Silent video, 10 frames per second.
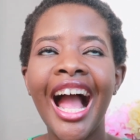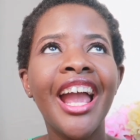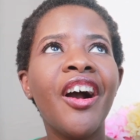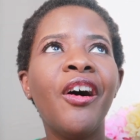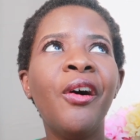
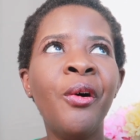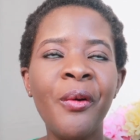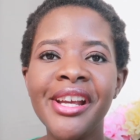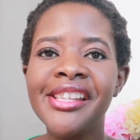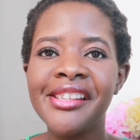I
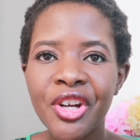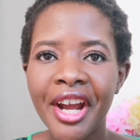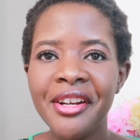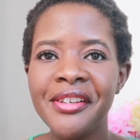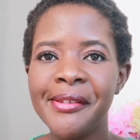always
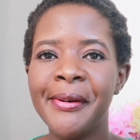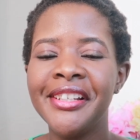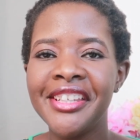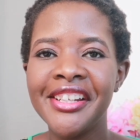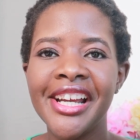try to
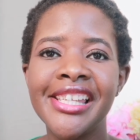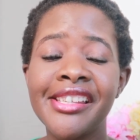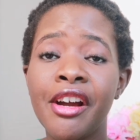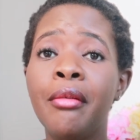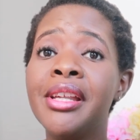respond to you
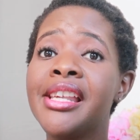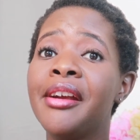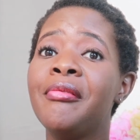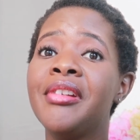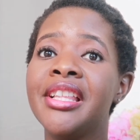guys' comments. I
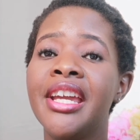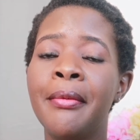really